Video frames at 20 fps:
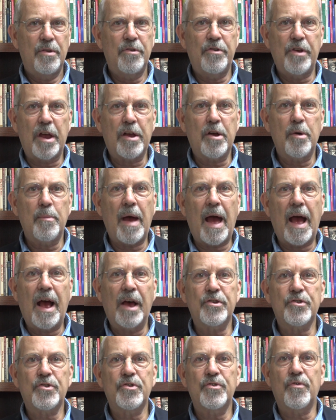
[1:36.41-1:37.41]
Jacob
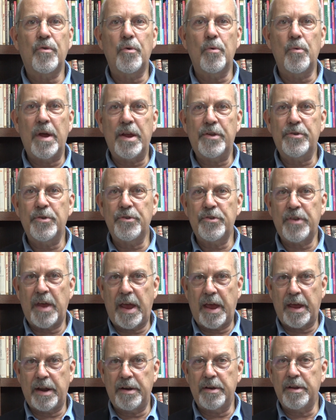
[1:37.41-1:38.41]
asks for Rachel's
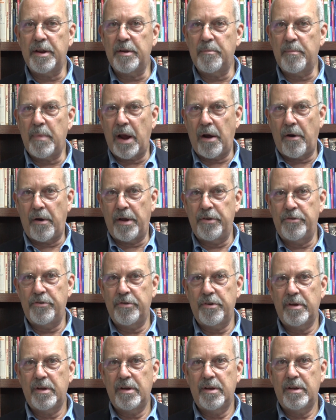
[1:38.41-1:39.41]
hand in
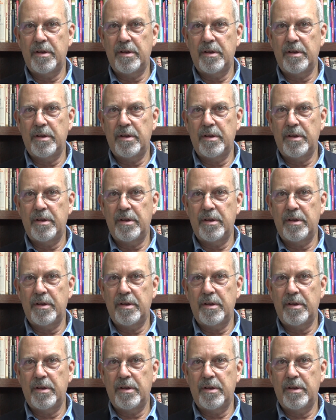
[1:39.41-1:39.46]
marriage.